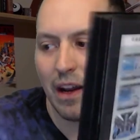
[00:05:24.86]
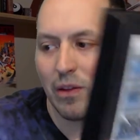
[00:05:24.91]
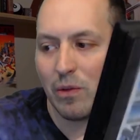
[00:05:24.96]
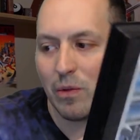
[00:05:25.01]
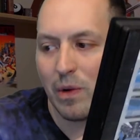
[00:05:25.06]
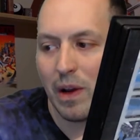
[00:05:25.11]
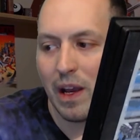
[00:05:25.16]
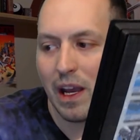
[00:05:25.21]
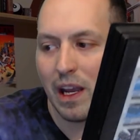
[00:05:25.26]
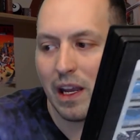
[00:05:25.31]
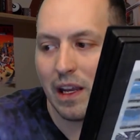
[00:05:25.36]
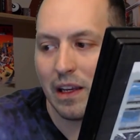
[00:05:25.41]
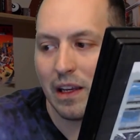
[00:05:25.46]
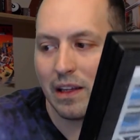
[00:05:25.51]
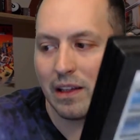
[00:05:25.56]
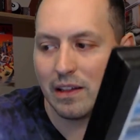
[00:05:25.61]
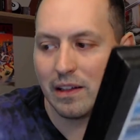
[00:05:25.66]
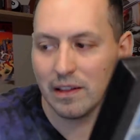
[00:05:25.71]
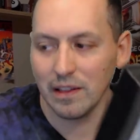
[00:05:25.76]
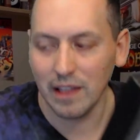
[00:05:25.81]
way.
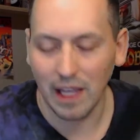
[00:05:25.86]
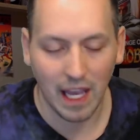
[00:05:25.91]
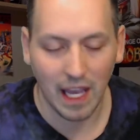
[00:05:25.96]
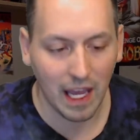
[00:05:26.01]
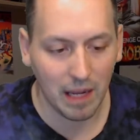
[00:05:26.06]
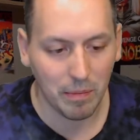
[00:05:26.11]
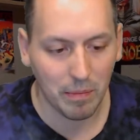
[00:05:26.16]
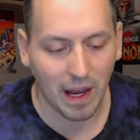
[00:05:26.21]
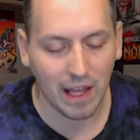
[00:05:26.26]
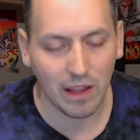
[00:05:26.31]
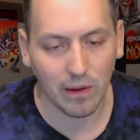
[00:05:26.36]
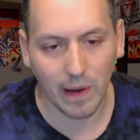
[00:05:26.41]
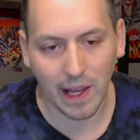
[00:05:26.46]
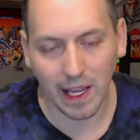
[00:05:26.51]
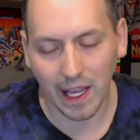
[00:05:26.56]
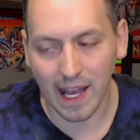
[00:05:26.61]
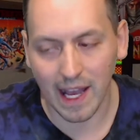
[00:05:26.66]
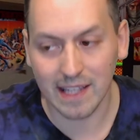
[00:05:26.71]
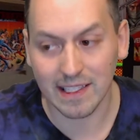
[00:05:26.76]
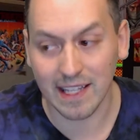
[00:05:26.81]
And by the way,
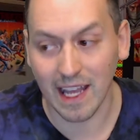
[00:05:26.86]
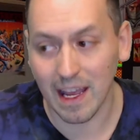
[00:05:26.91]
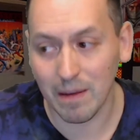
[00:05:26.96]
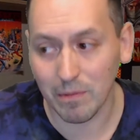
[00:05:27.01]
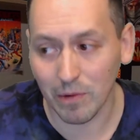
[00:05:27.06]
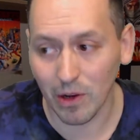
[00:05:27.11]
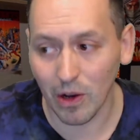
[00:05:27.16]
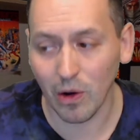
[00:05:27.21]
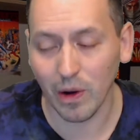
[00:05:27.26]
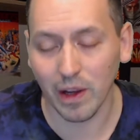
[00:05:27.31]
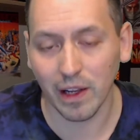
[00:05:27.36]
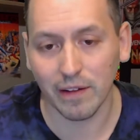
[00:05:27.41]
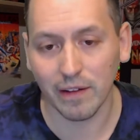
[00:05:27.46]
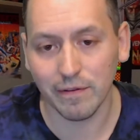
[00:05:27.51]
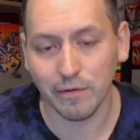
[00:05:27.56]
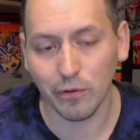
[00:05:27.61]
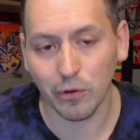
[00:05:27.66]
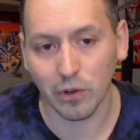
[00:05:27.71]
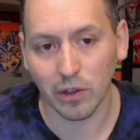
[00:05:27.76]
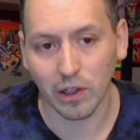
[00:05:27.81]
guys, I am going
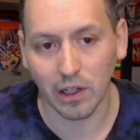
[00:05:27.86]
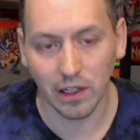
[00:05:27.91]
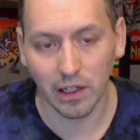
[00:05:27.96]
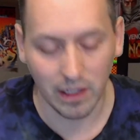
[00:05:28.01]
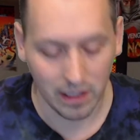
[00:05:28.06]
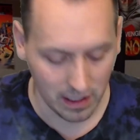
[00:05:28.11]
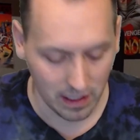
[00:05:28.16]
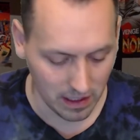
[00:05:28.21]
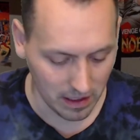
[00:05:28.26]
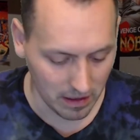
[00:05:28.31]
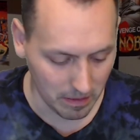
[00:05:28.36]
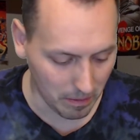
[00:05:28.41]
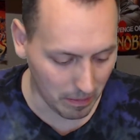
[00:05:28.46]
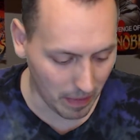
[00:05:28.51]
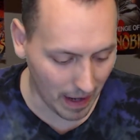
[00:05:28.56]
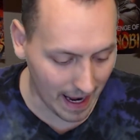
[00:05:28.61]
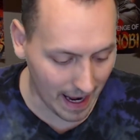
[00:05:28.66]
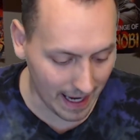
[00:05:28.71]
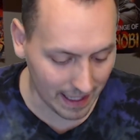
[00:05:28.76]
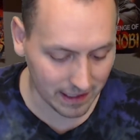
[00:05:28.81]
for
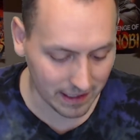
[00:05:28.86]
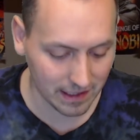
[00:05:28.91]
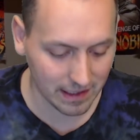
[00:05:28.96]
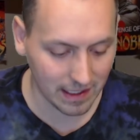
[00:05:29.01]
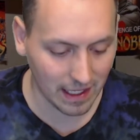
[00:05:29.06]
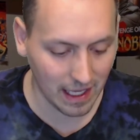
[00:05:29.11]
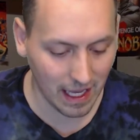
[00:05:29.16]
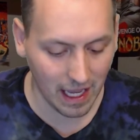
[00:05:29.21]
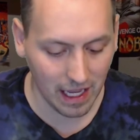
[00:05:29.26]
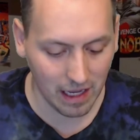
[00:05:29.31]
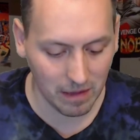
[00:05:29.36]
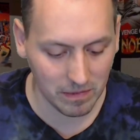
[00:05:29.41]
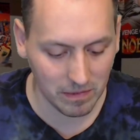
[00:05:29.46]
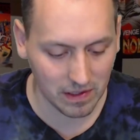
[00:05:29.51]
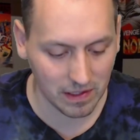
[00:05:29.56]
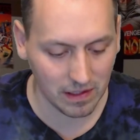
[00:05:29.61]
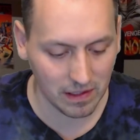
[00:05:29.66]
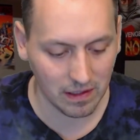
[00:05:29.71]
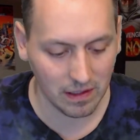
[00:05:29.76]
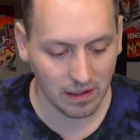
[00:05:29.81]
boxed
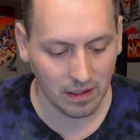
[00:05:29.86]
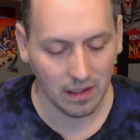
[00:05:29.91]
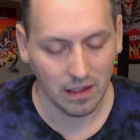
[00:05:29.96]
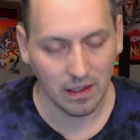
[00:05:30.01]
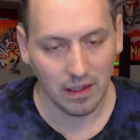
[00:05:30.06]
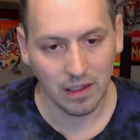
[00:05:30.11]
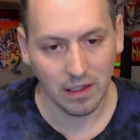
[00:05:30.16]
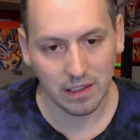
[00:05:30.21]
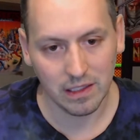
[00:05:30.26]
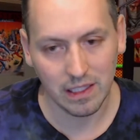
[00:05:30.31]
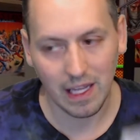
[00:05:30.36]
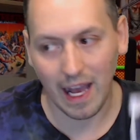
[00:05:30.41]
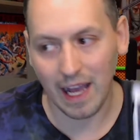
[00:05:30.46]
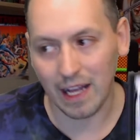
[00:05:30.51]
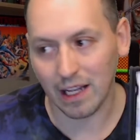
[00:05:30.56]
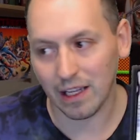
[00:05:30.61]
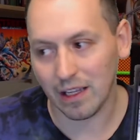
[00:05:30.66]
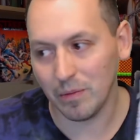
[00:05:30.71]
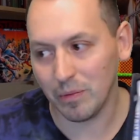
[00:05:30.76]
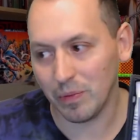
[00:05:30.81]
games, not
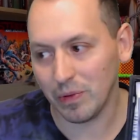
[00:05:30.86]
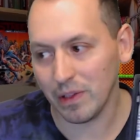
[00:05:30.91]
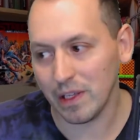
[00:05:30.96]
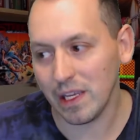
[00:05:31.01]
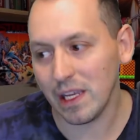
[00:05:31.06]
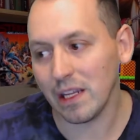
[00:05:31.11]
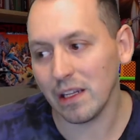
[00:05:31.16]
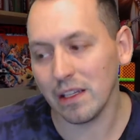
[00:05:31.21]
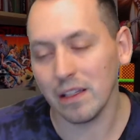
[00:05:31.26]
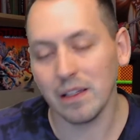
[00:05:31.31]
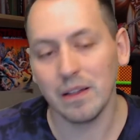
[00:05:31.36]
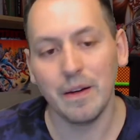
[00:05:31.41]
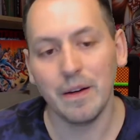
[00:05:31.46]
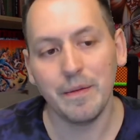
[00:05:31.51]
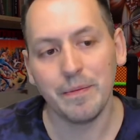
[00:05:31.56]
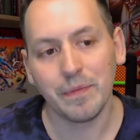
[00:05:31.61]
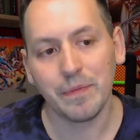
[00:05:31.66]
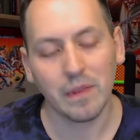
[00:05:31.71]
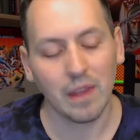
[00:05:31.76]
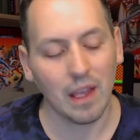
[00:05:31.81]
complete,
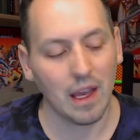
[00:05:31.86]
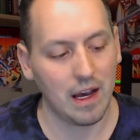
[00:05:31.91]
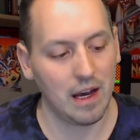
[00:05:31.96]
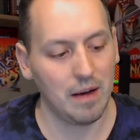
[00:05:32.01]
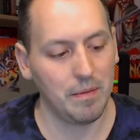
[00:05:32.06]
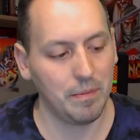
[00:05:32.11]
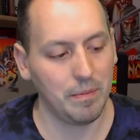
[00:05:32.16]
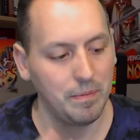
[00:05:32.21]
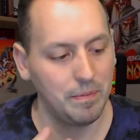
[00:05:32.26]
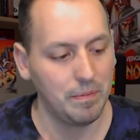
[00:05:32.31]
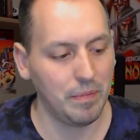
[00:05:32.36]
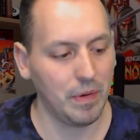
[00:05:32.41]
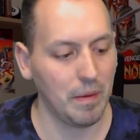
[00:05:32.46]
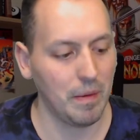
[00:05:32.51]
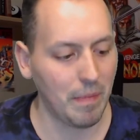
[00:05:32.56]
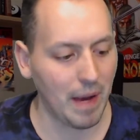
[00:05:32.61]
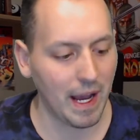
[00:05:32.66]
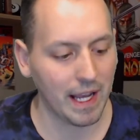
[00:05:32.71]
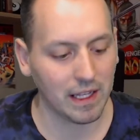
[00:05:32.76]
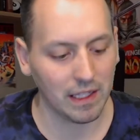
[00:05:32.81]
but
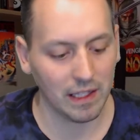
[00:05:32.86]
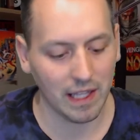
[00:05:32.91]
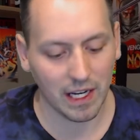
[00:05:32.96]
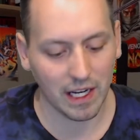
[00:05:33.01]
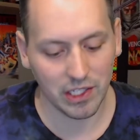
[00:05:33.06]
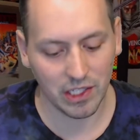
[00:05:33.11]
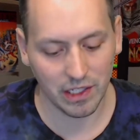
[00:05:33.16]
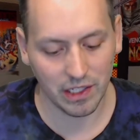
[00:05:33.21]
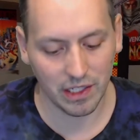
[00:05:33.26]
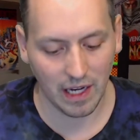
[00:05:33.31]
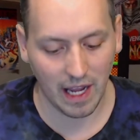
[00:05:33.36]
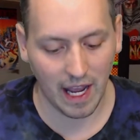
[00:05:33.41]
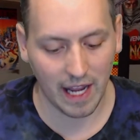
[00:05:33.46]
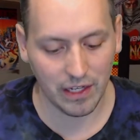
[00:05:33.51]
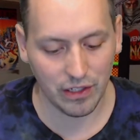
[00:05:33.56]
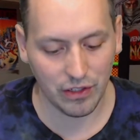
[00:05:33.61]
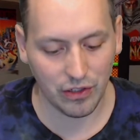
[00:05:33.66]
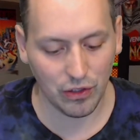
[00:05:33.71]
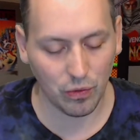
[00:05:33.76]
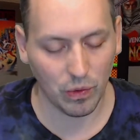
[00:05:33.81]
my collection, I
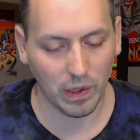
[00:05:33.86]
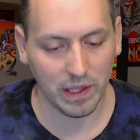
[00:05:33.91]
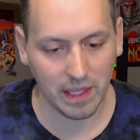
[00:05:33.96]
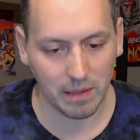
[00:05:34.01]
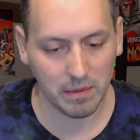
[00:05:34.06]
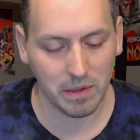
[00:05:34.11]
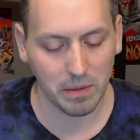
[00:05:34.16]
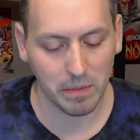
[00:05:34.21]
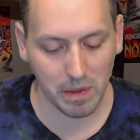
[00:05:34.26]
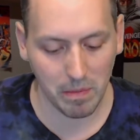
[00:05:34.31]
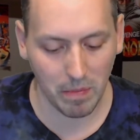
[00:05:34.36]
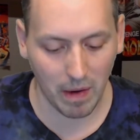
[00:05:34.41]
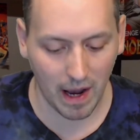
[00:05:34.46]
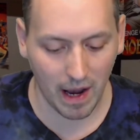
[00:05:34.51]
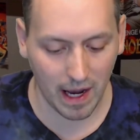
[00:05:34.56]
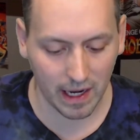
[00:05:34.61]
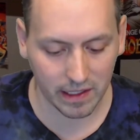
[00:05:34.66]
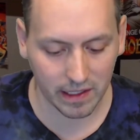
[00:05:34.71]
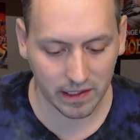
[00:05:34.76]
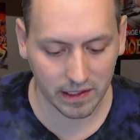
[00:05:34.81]
do want them to be
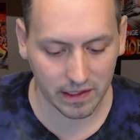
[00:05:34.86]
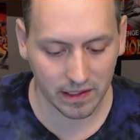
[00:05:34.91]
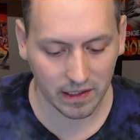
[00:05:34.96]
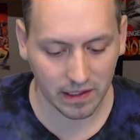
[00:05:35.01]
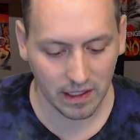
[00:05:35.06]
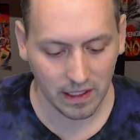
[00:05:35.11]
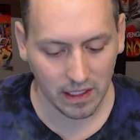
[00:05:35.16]
boxed.